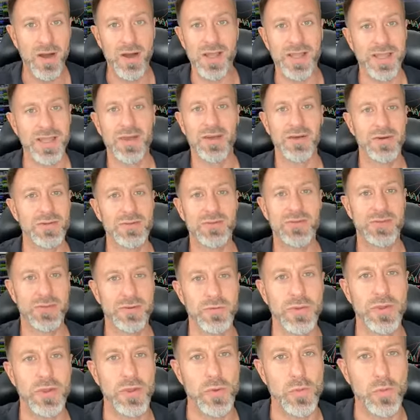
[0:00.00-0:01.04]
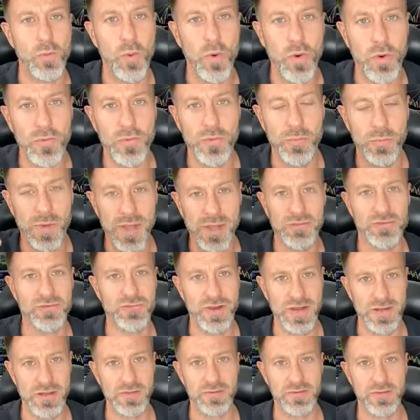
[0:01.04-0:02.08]
I can't tell you what the best
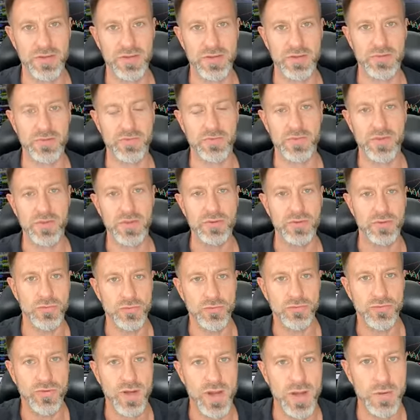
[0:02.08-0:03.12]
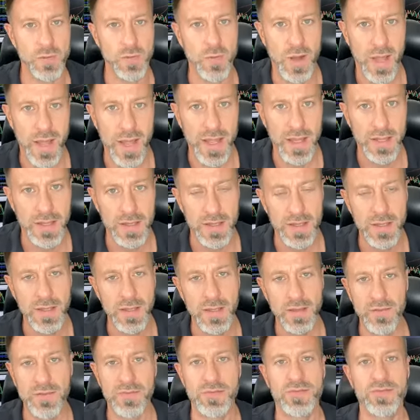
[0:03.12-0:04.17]
strategy is for you straight away.
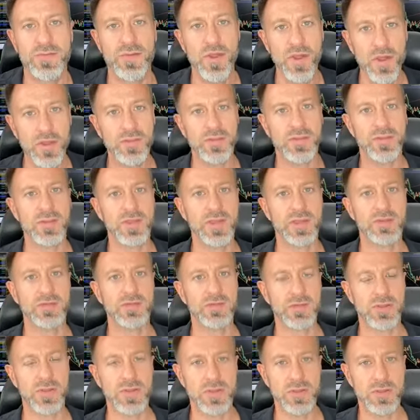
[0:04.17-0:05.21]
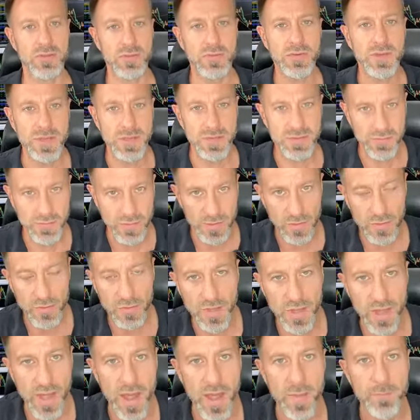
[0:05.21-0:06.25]
There's certain things that you need to
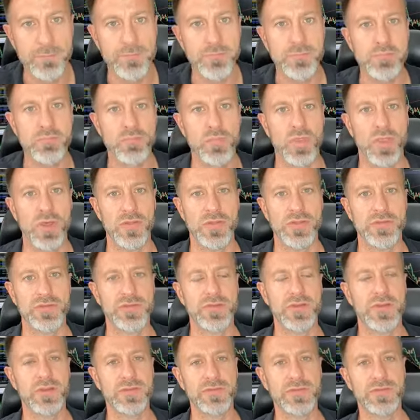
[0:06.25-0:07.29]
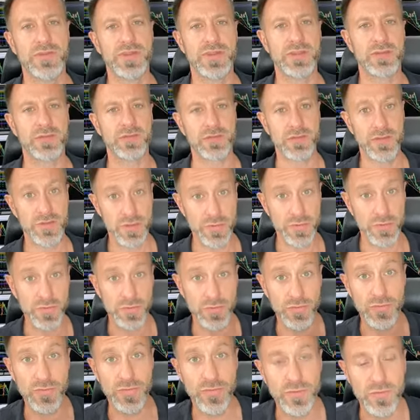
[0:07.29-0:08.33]
look at, and there's certain things that you
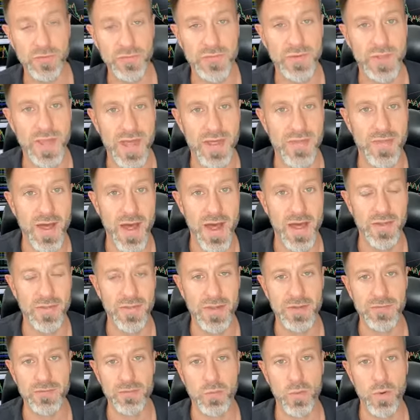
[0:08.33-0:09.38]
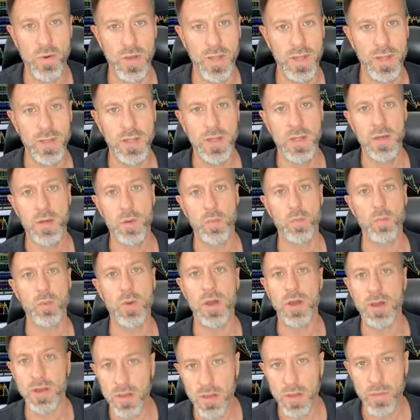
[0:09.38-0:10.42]
can do to get that. And that's why
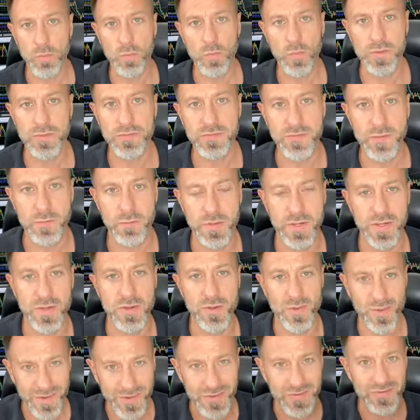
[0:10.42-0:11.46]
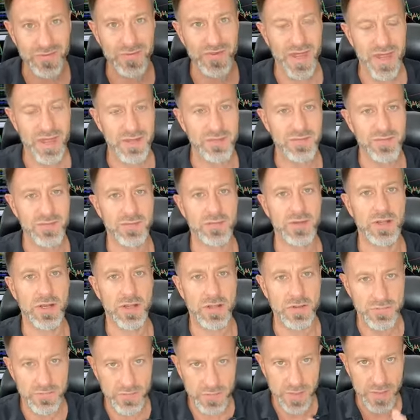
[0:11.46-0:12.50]
working with somebody who understands this
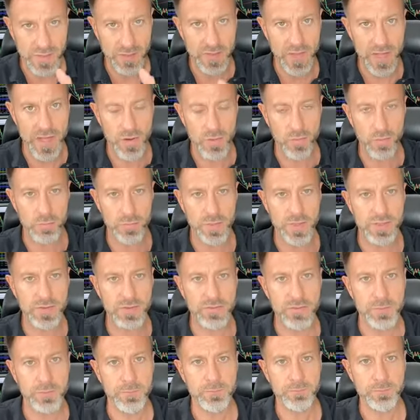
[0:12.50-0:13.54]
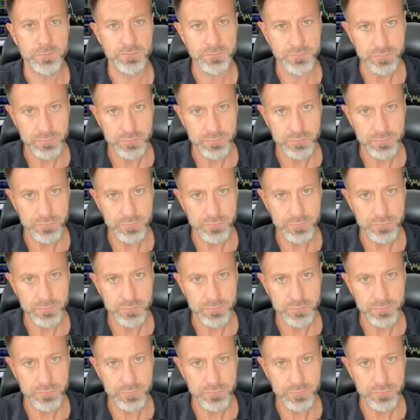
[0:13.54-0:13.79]
closely can help, because